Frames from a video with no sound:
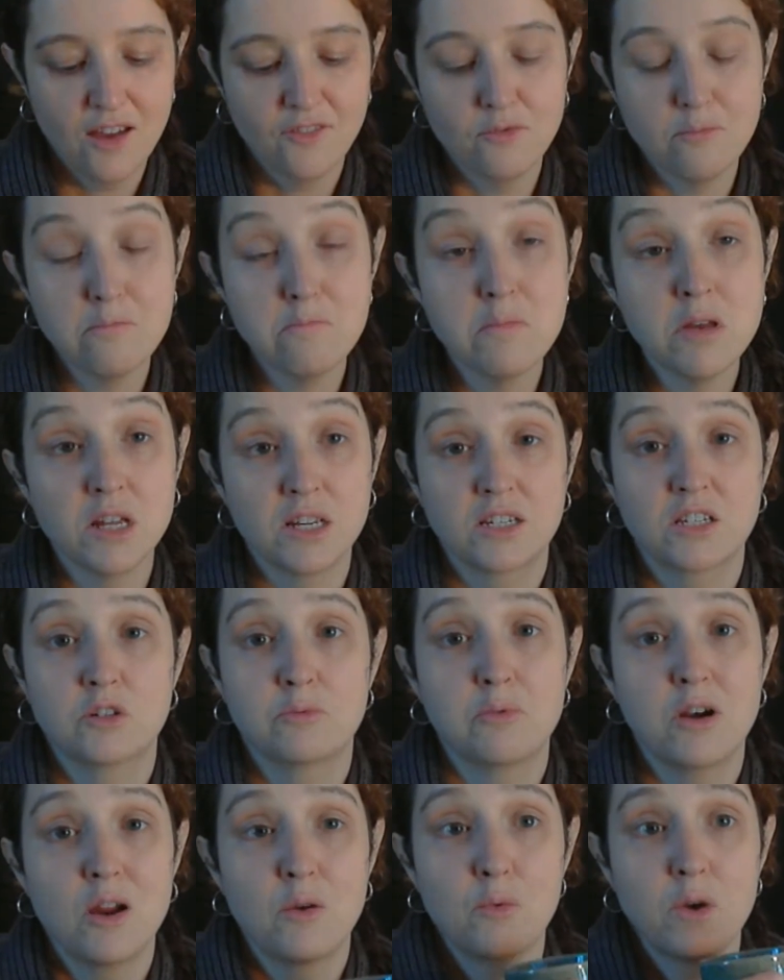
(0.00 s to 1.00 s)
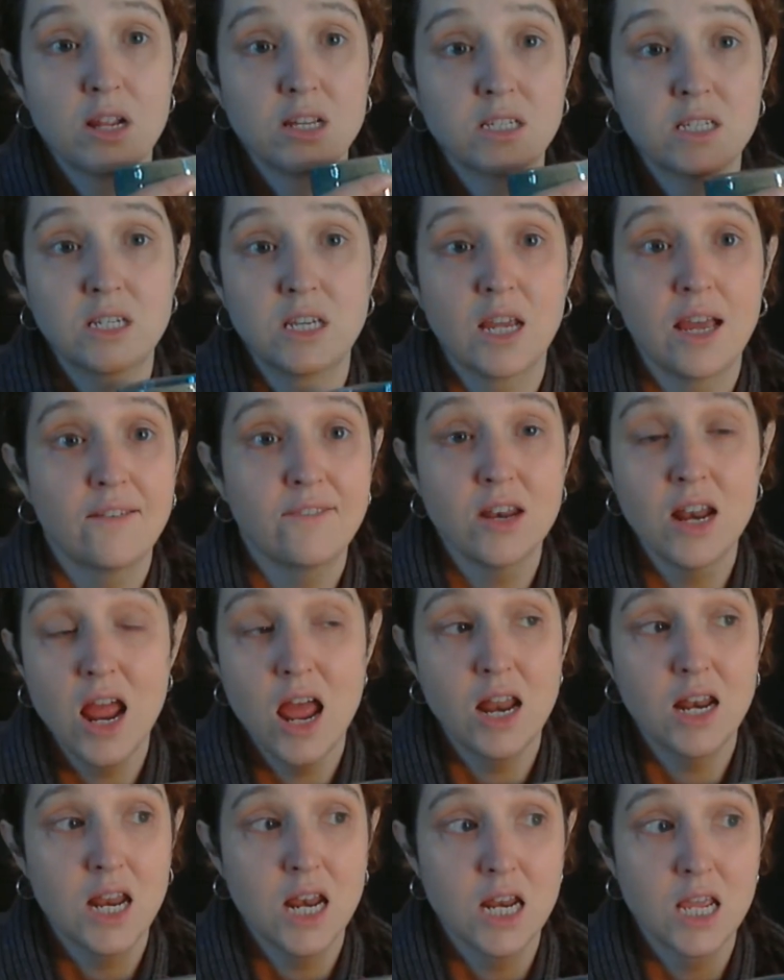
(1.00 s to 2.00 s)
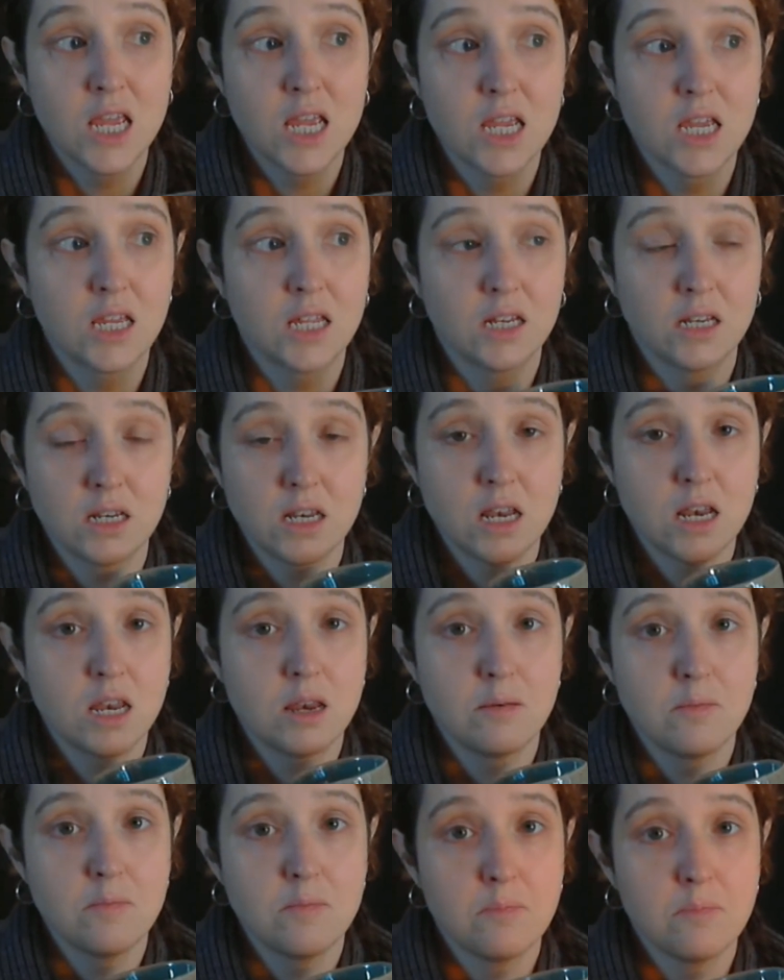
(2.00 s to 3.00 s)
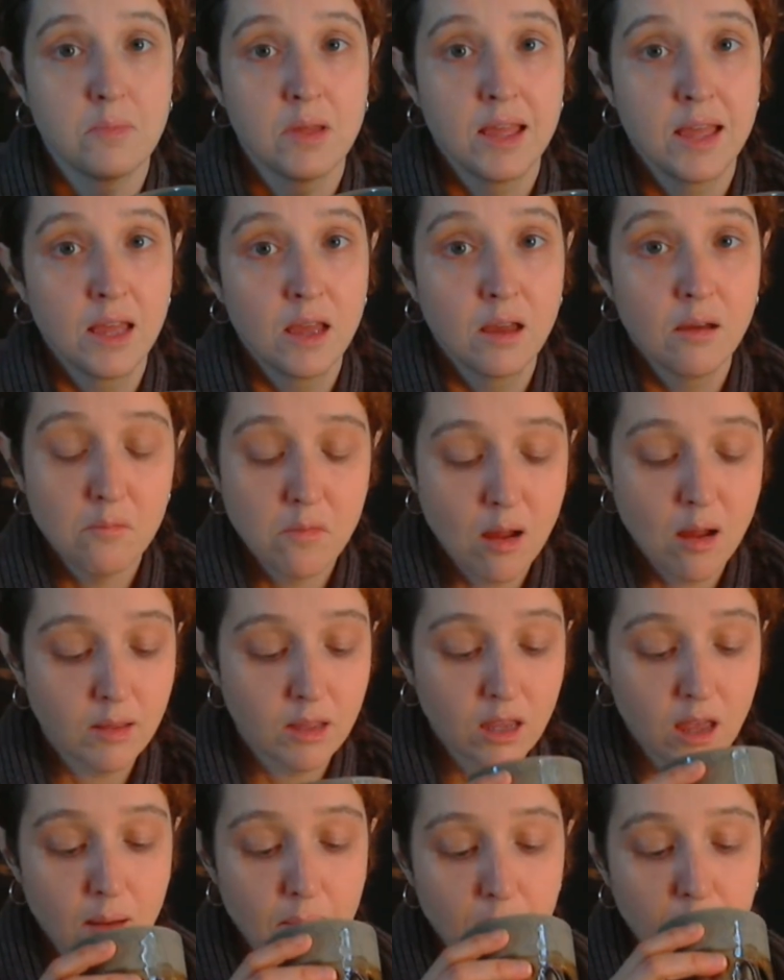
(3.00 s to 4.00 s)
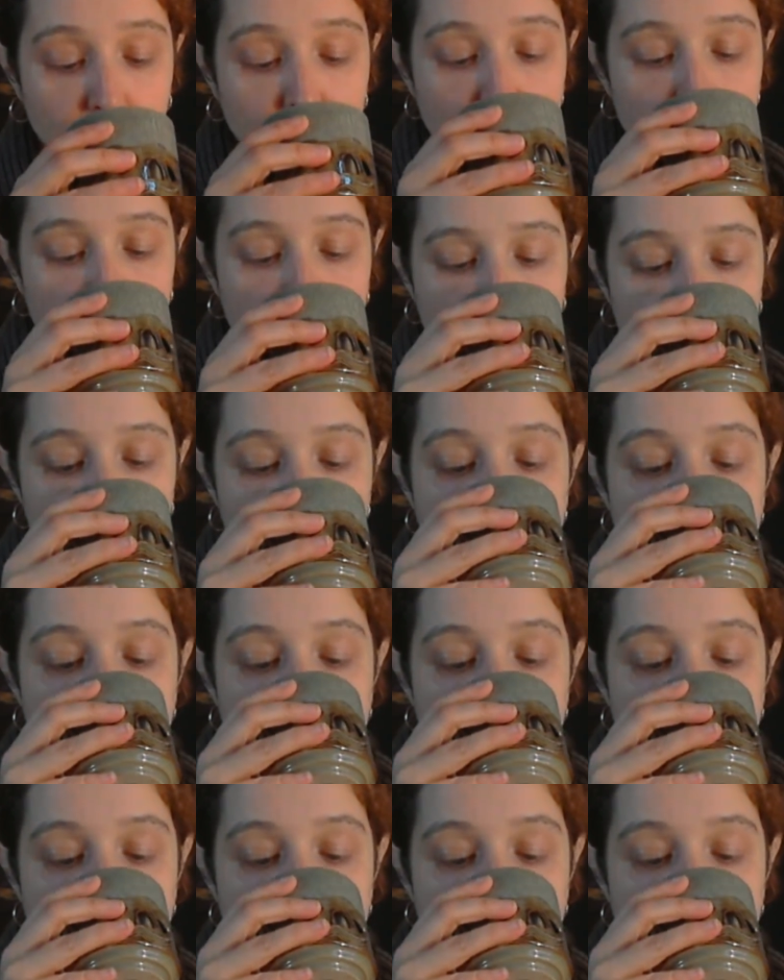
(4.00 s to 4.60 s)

I've missed brown rice tea. I haven't had any in probably a couple years.